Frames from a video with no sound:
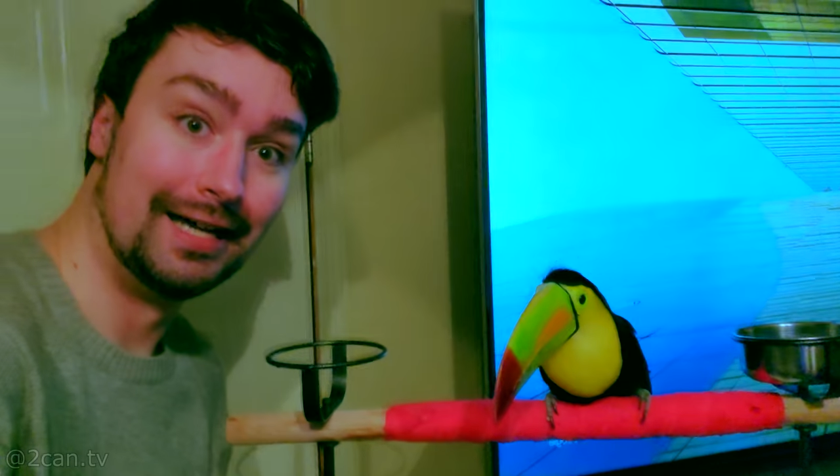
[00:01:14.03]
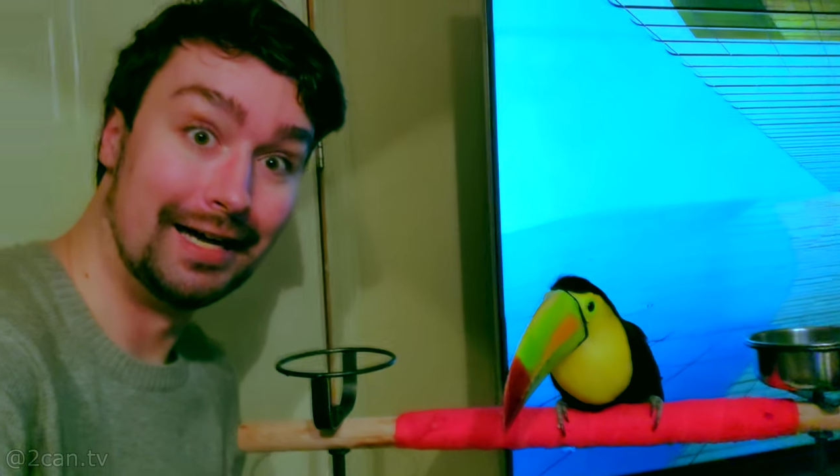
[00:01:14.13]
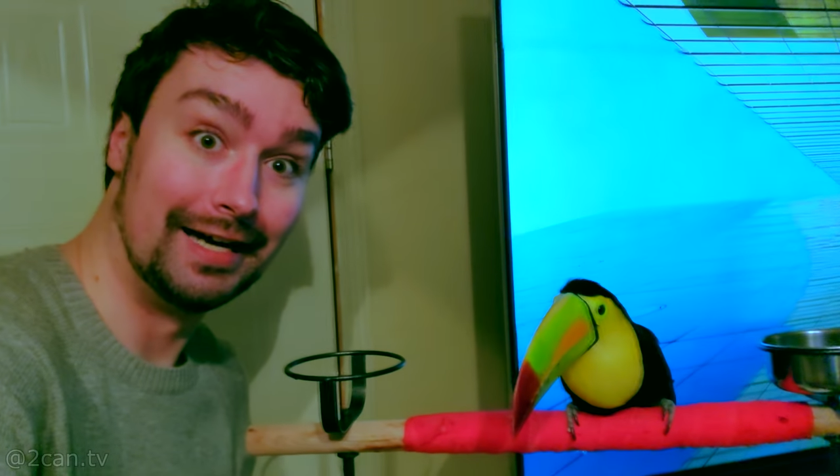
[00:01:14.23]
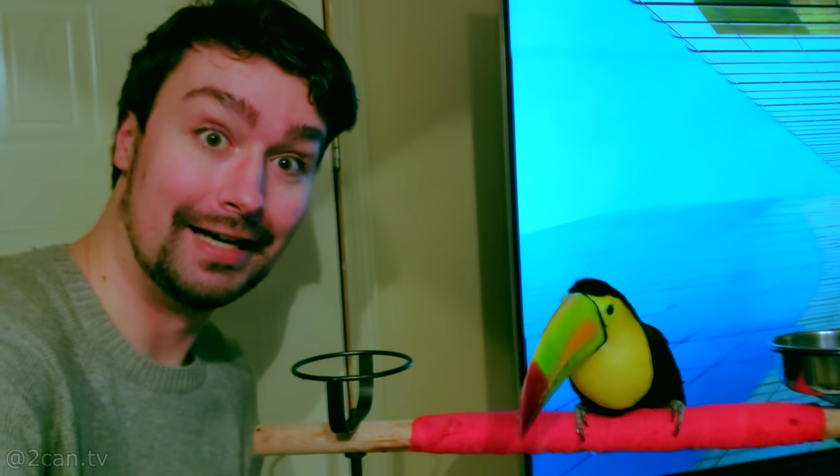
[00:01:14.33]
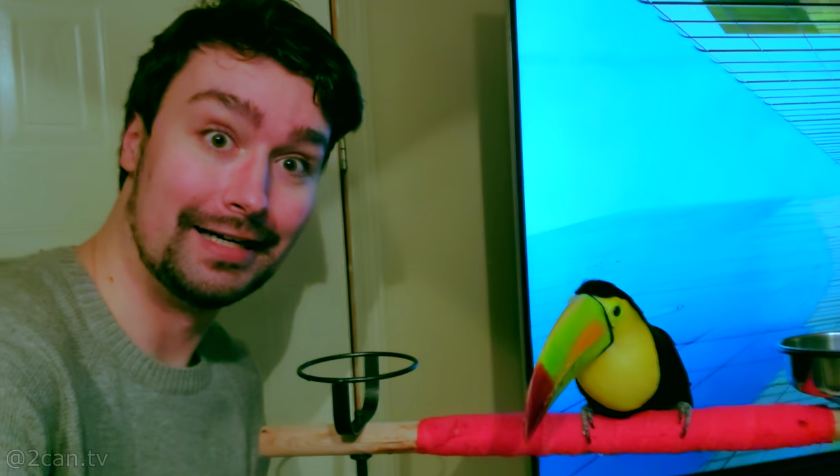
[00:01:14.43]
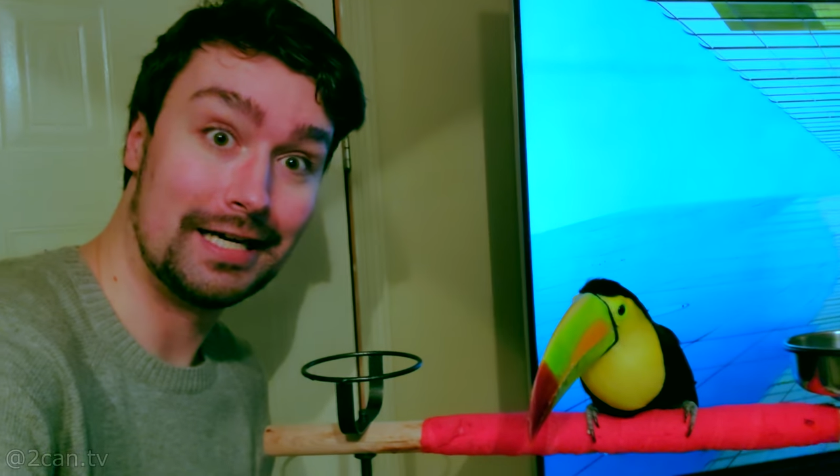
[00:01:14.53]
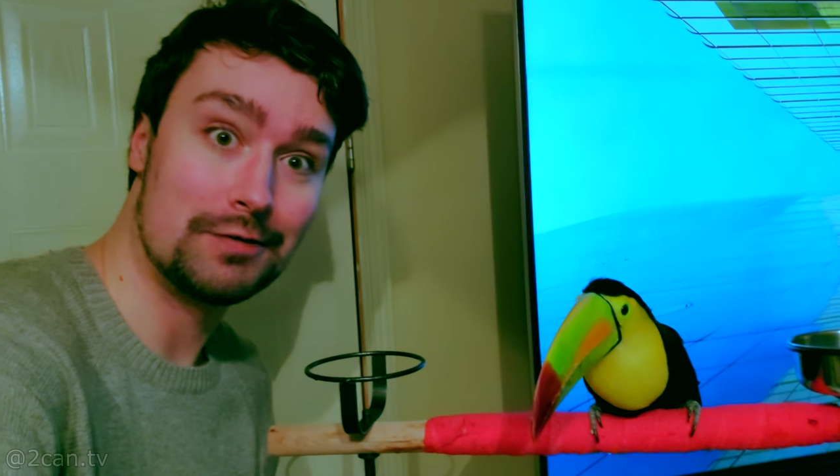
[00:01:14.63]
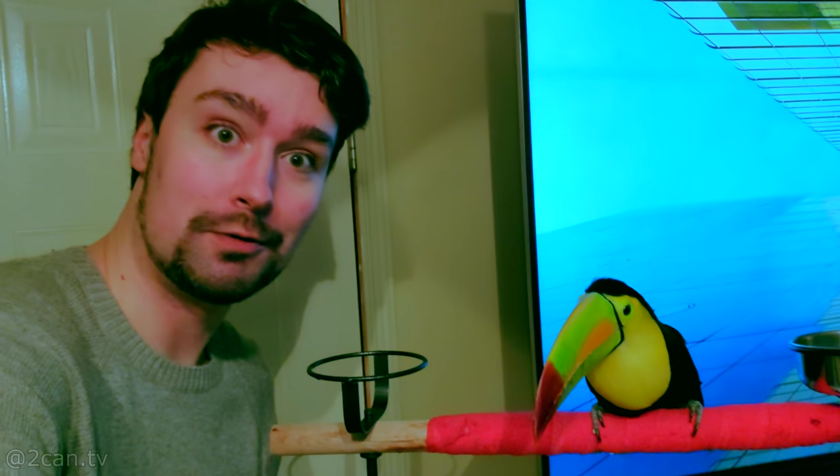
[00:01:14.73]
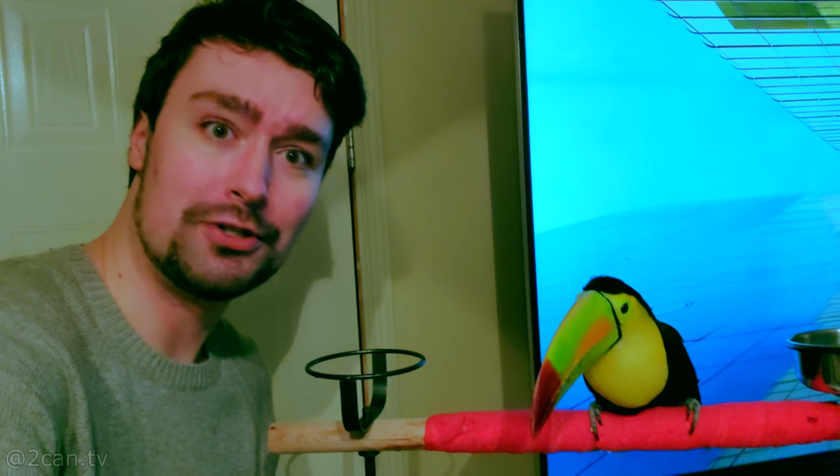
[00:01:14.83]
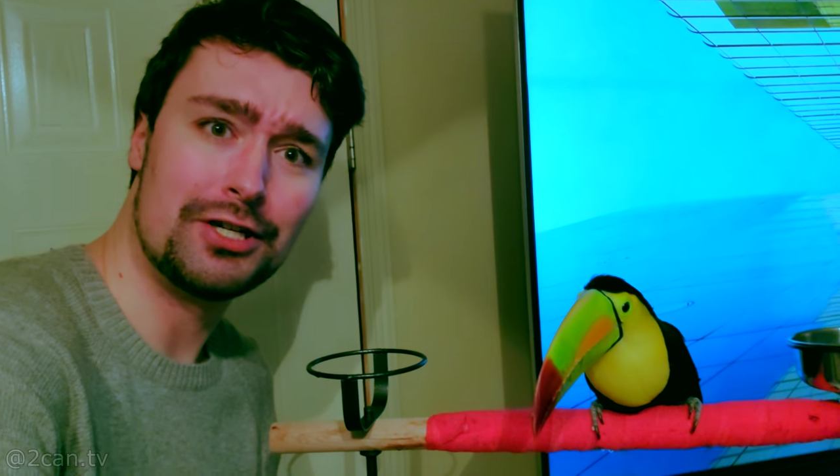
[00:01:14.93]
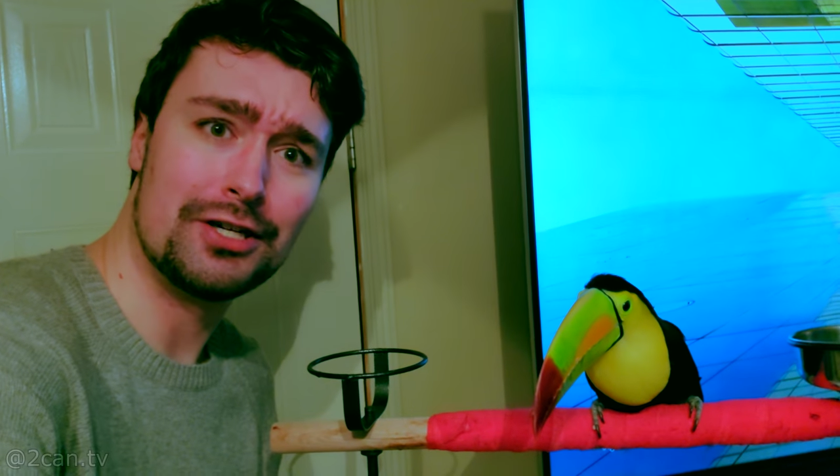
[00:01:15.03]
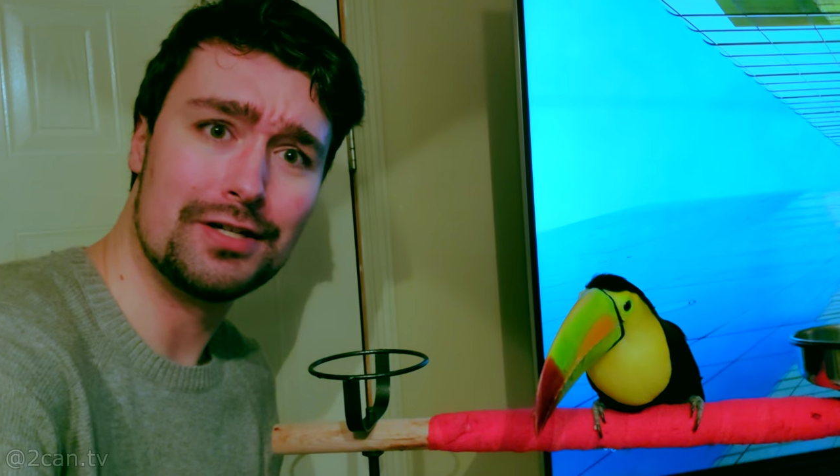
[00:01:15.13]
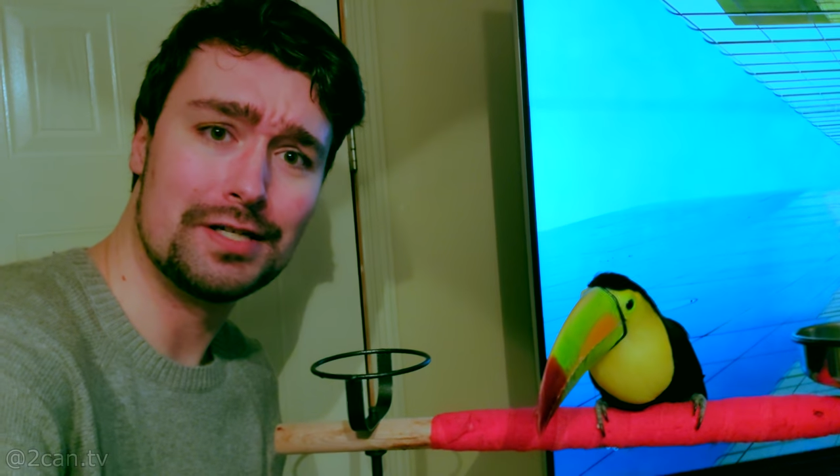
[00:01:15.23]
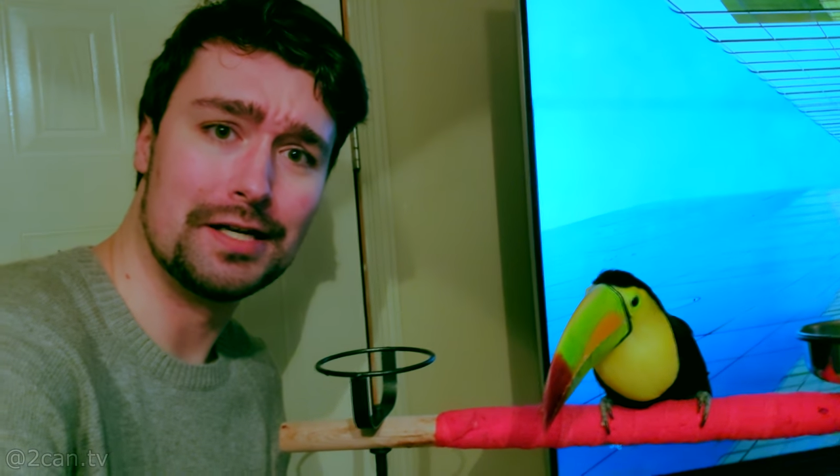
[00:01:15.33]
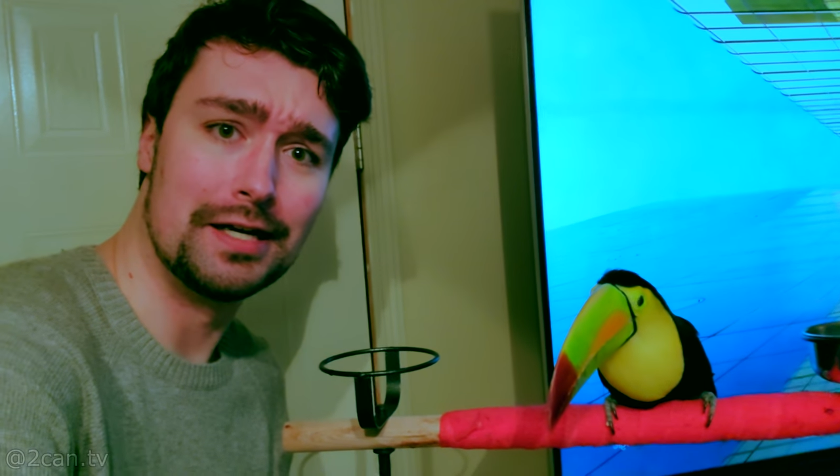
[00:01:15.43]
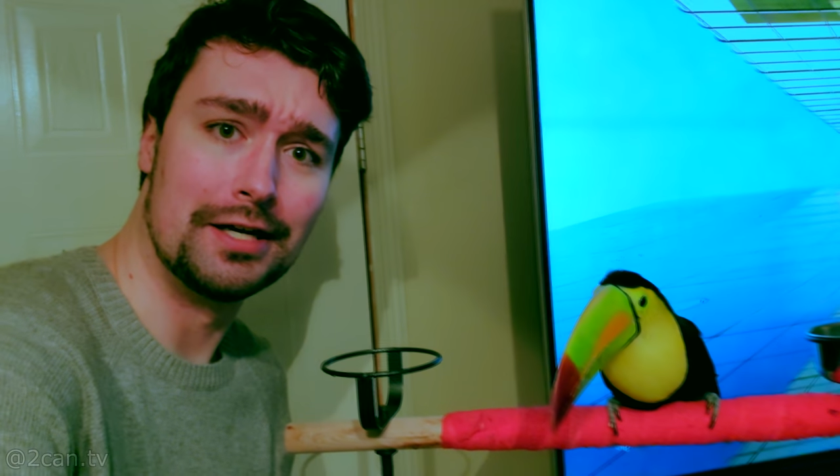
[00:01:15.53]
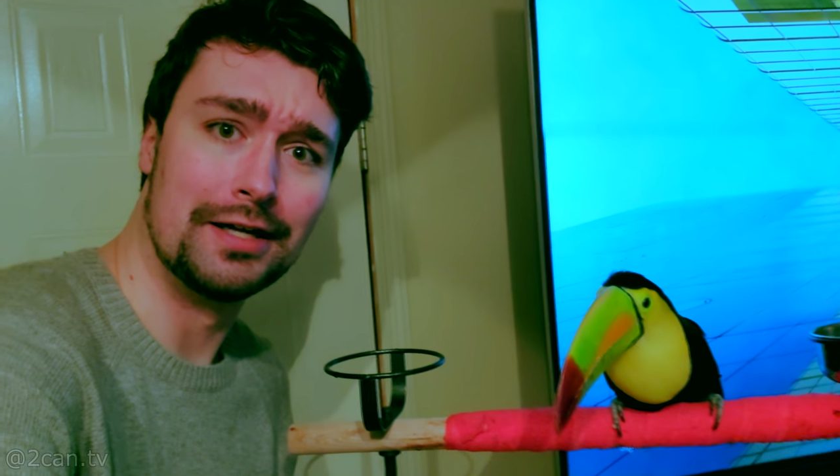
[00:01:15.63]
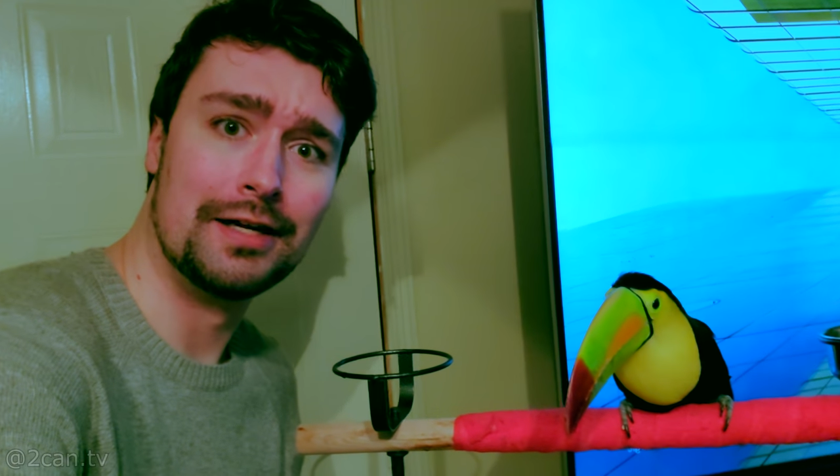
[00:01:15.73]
And guess what she just did?